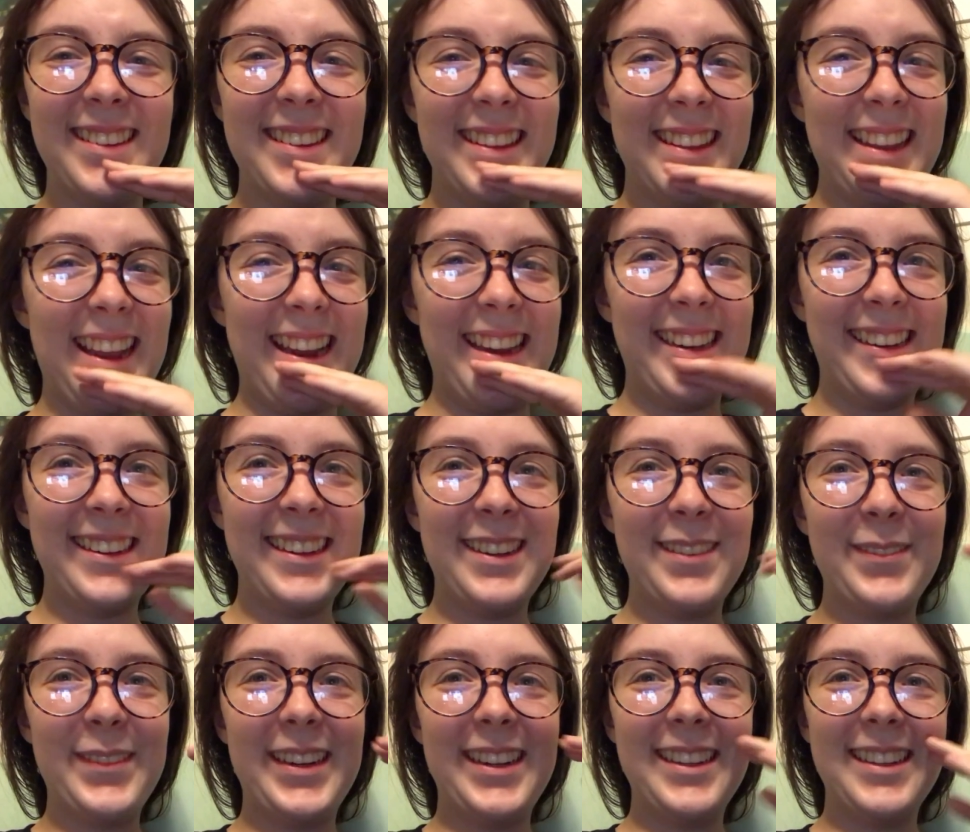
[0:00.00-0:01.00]

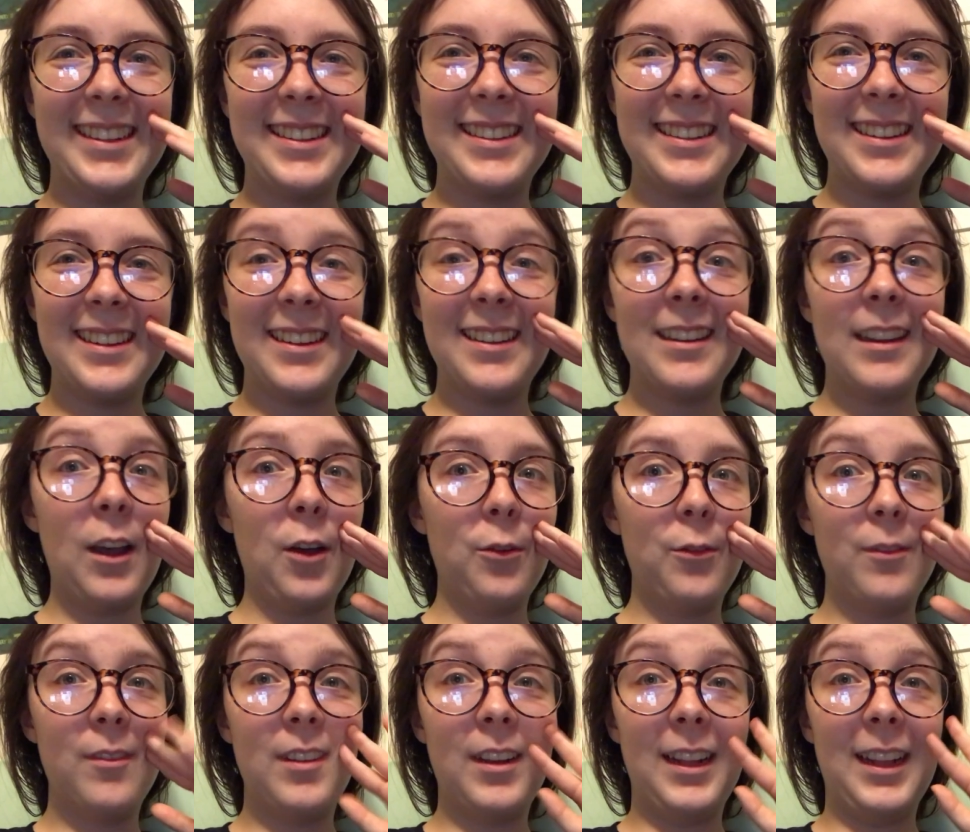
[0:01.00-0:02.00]
19 minutes to,
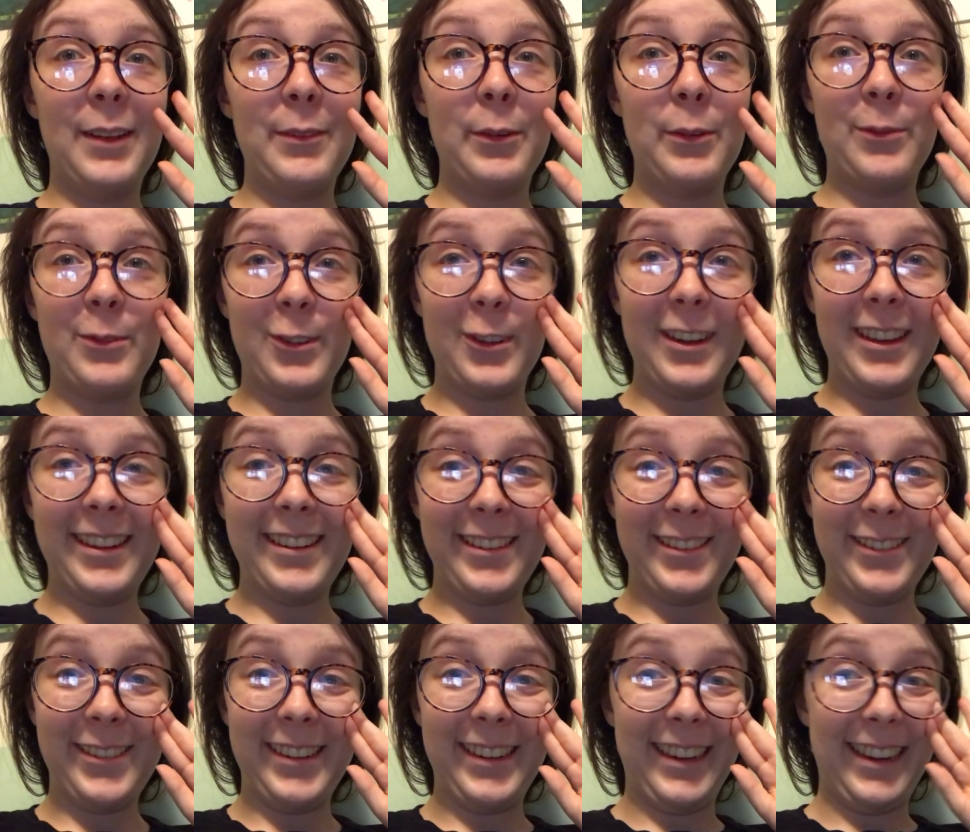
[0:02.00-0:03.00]
oh,
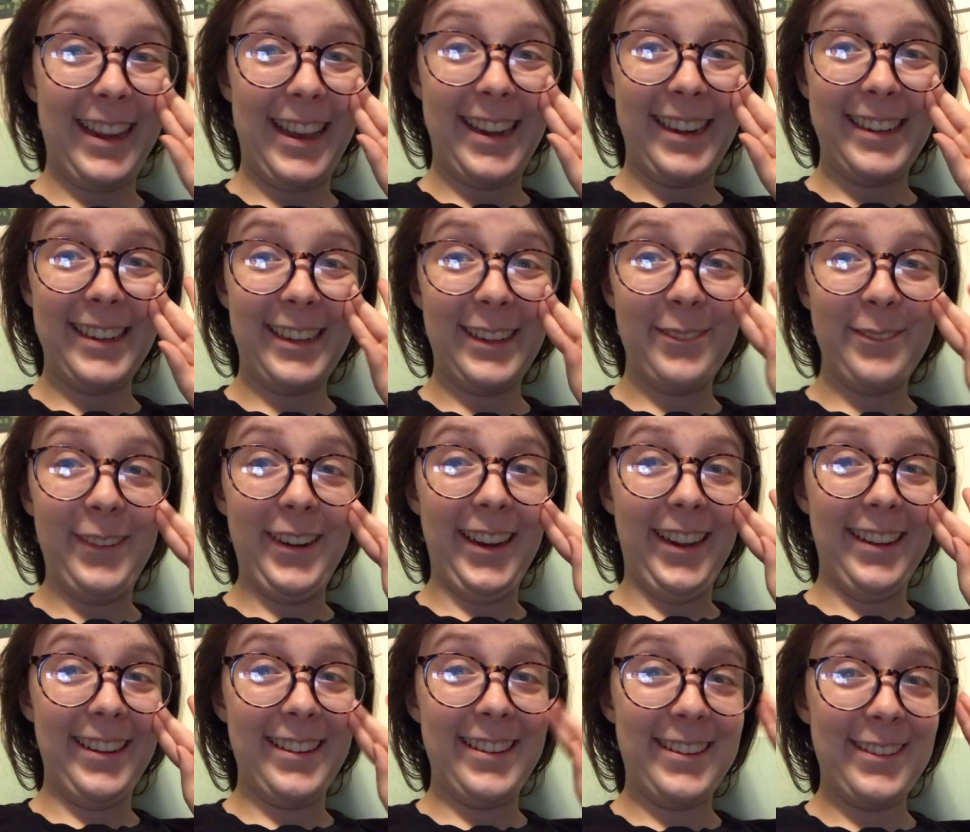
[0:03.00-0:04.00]
1142, I got 18
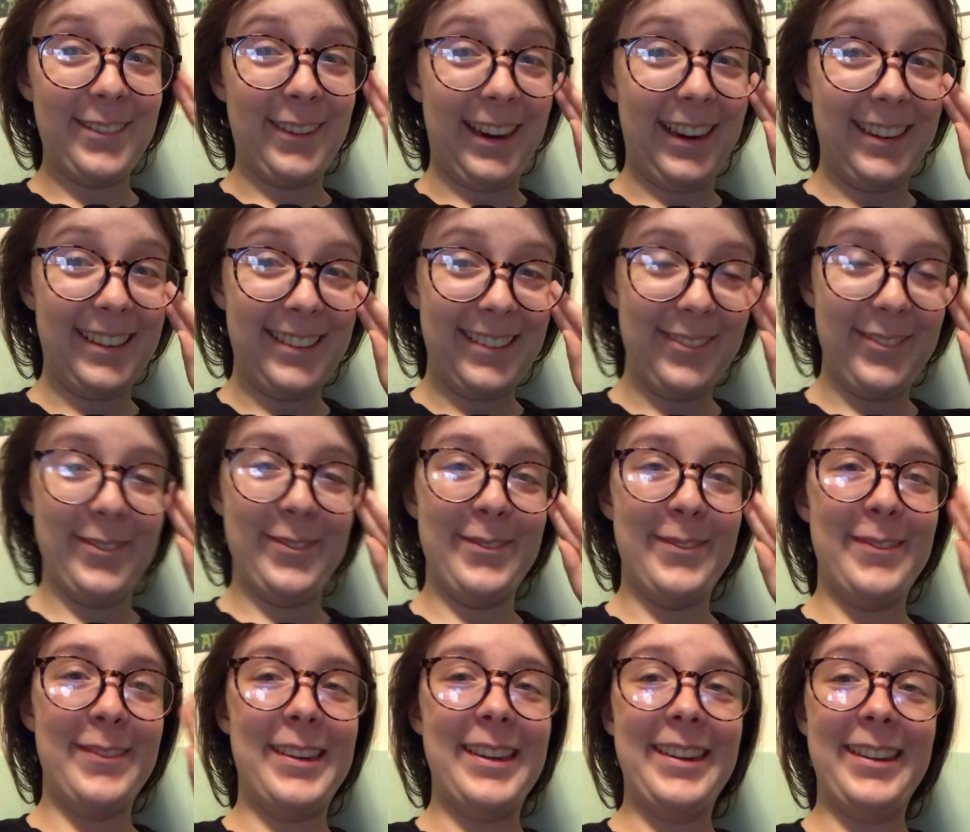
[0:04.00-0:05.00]
minutes to write
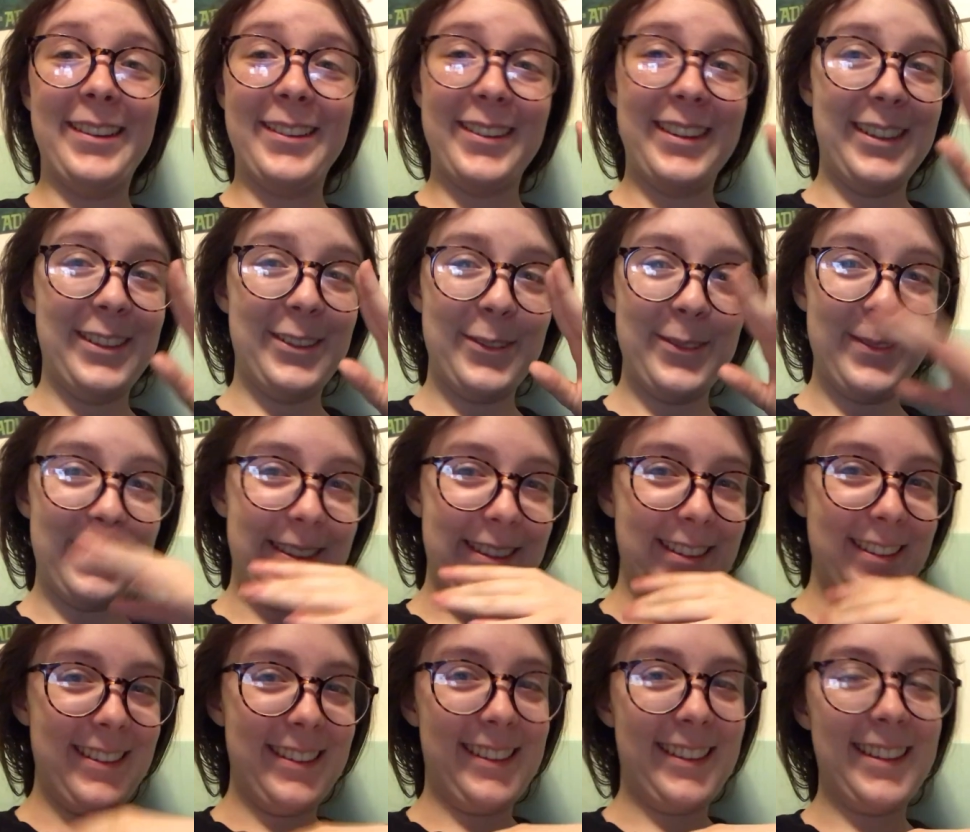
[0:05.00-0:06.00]
my 300
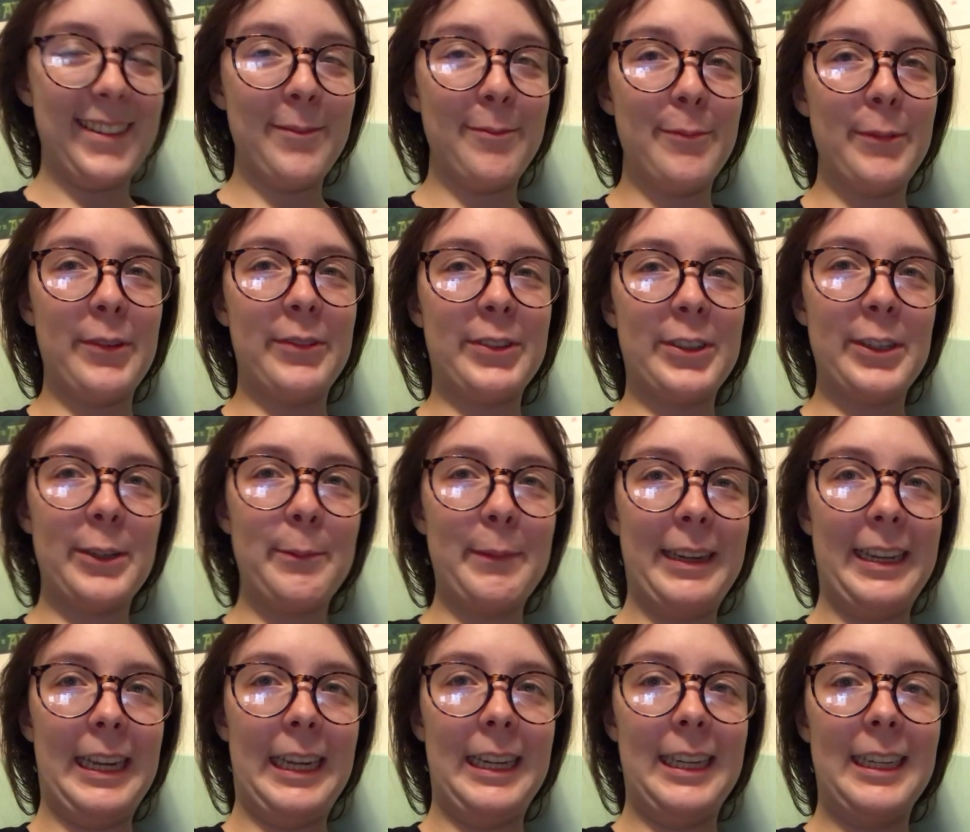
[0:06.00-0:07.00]
words before
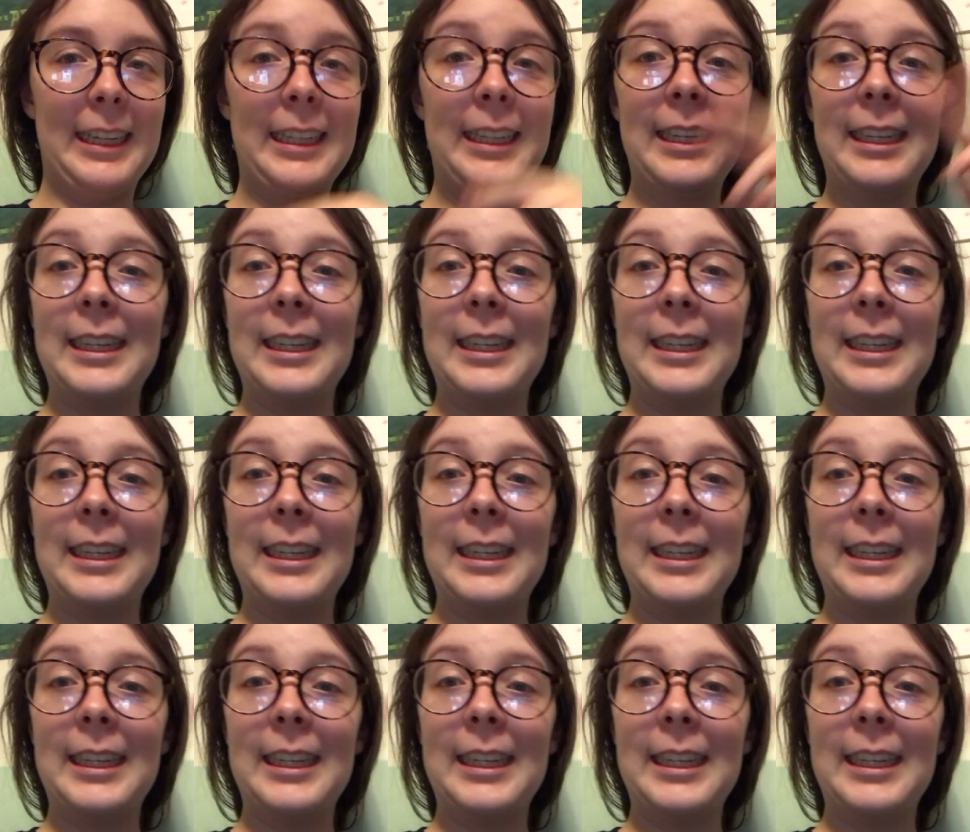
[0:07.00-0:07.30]
midnight.